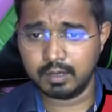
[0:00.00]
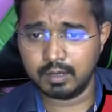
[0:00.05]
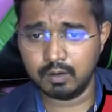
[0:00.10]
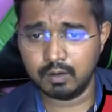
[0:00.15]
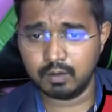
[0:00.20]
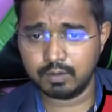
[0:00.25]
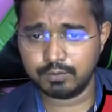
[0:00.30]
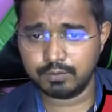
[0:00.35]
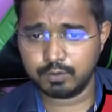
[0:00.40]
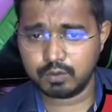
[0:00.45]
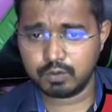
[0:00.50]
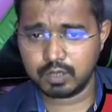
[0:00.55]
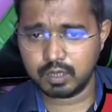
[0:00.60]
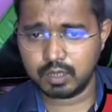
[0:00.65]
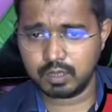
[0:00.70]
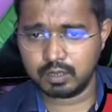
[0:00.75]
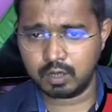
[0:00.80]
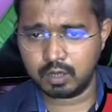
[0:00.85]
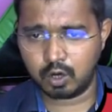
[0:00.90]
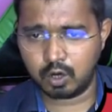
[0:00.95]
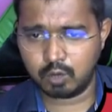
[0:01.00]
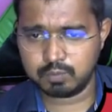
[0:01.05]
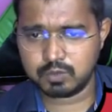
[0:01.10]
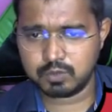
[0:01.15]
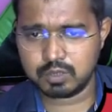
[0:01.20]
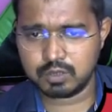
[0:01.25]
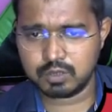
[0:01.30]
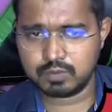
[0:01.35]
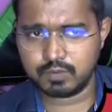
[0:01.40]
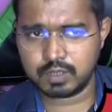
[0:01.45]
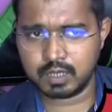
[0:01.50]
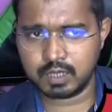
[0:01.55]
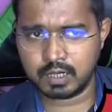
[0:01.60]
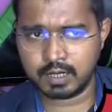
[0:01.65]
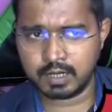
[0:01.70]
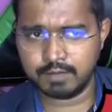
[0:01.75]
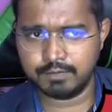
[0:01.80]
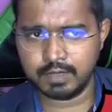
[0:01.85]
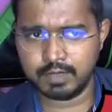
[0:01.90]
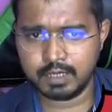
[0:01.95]
Now, if you see the options which
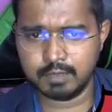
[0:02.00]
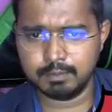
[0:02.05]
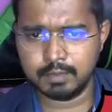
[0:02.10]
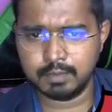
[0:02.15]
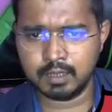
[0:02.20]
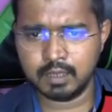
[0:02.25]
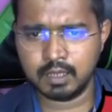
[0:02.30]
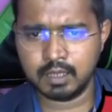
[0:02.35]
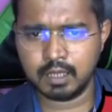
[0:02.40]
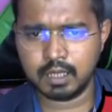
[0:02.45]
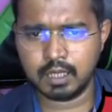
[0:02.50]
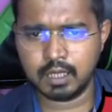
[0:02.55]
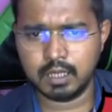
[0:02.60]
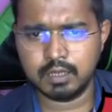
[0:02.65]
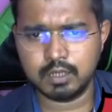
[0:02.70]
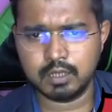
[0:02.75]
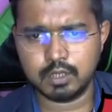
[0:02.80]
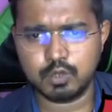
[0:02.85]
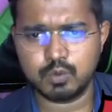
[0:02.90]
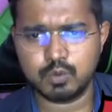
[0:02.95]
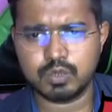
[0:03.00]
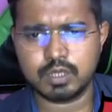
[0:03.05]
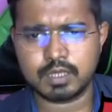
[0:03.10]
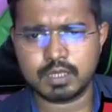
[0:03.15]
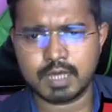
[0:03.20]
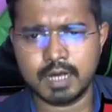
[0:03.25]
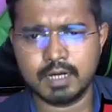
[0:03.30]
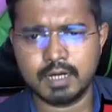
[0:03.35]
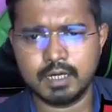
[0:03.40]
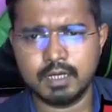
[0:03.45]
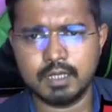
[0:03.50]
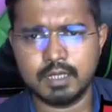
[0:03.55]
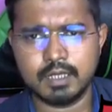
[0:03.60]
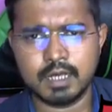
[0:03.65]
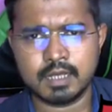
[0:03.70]
are available in the users category,